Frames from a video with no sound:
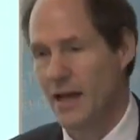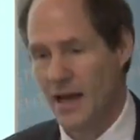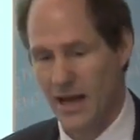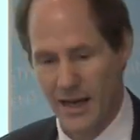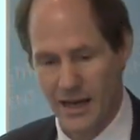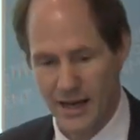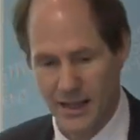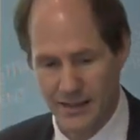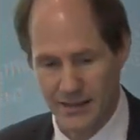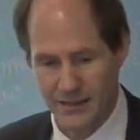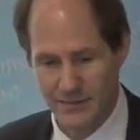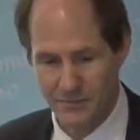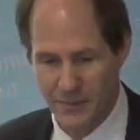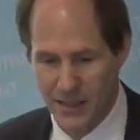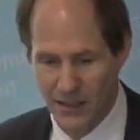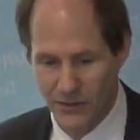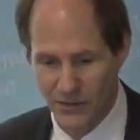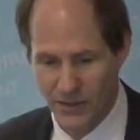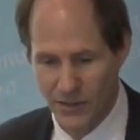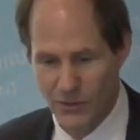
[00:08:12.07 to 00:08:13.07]
My
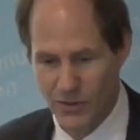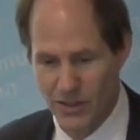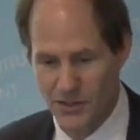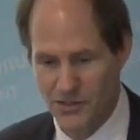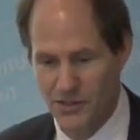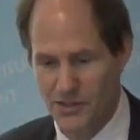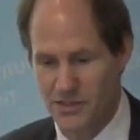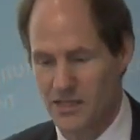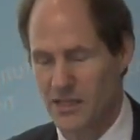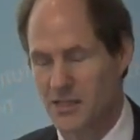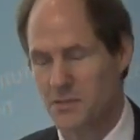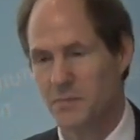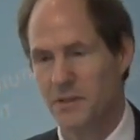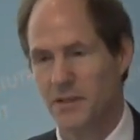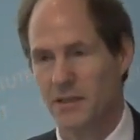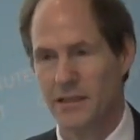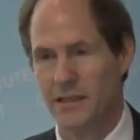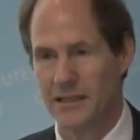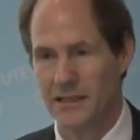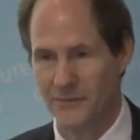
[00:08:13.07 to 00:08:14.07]
only question, says
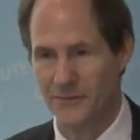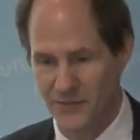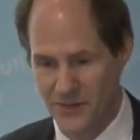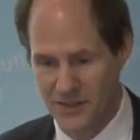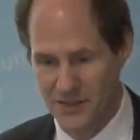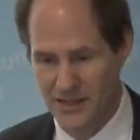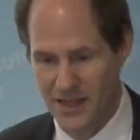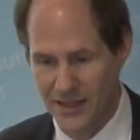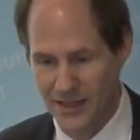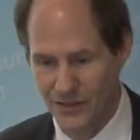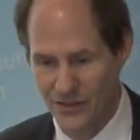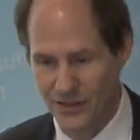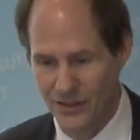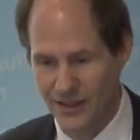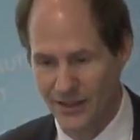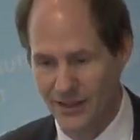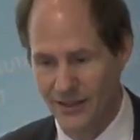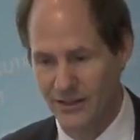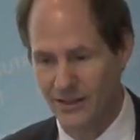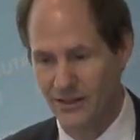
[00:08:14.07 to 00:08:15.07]
Billy, if he's that good
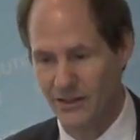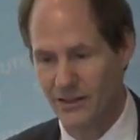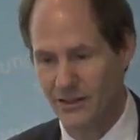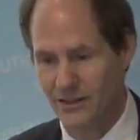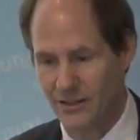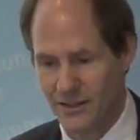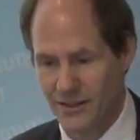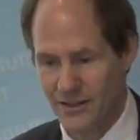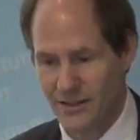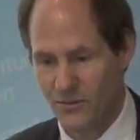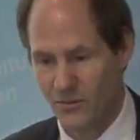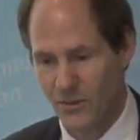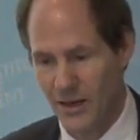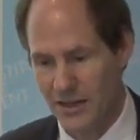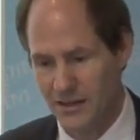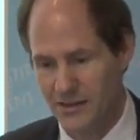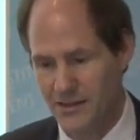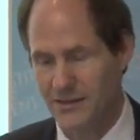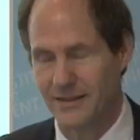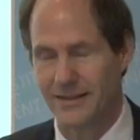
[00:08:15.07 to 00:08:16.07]
a hitter, why
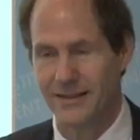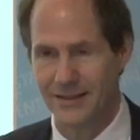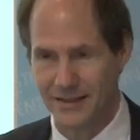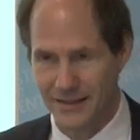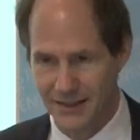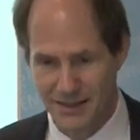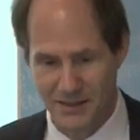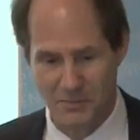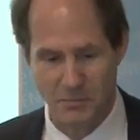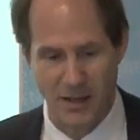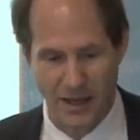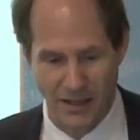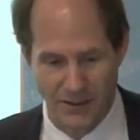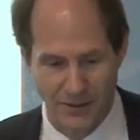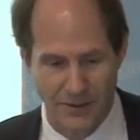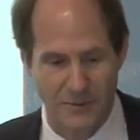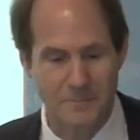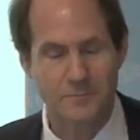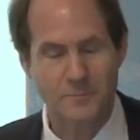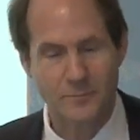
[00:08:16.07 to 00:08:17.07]
doesn't he hit
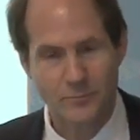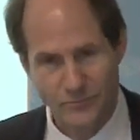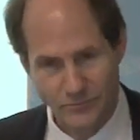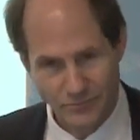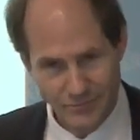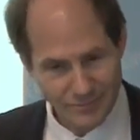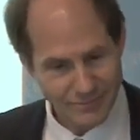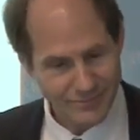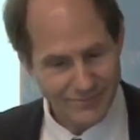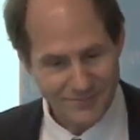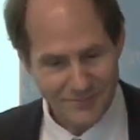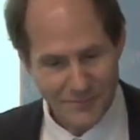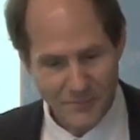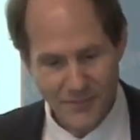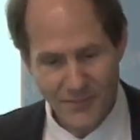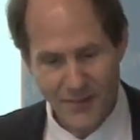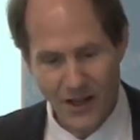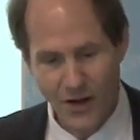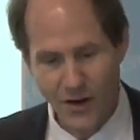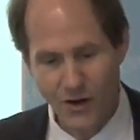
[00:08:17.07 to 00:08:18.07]
better?
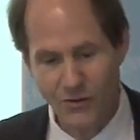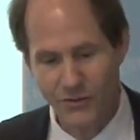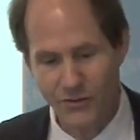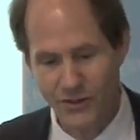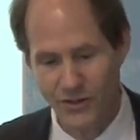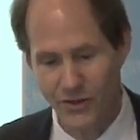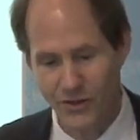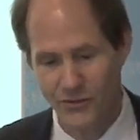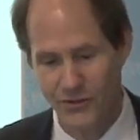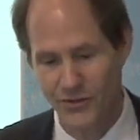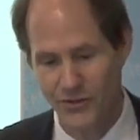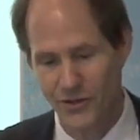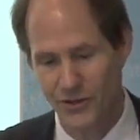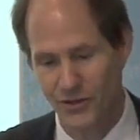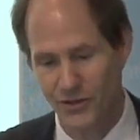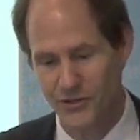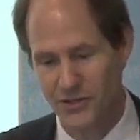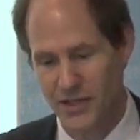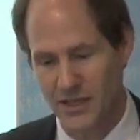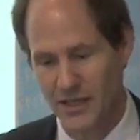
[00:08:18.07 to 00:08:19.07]
Over and over, the
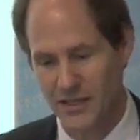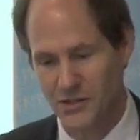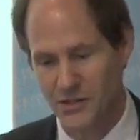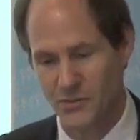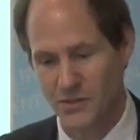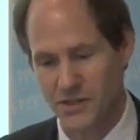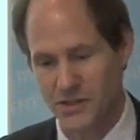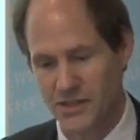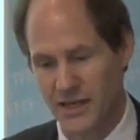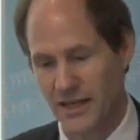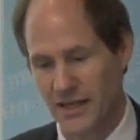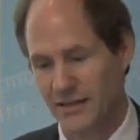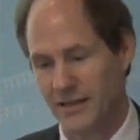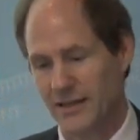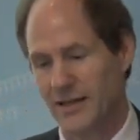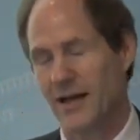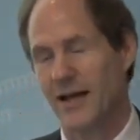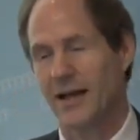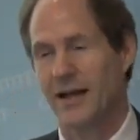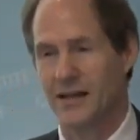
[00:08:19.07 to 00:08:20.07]
old scouts will say the
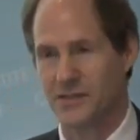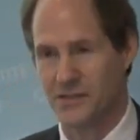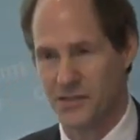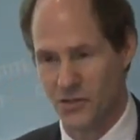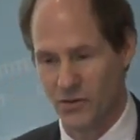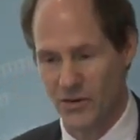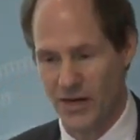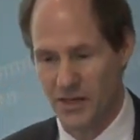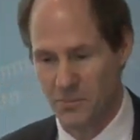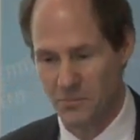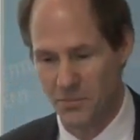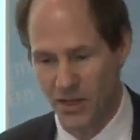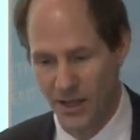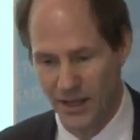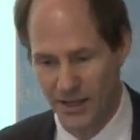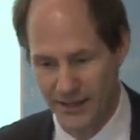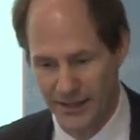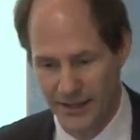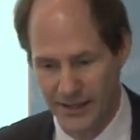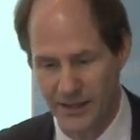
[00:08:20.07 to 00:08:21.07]
guy has a great
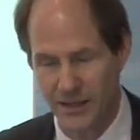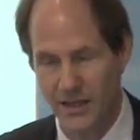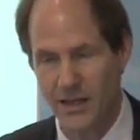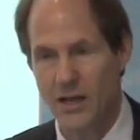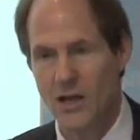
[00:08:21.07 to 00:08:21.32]
body,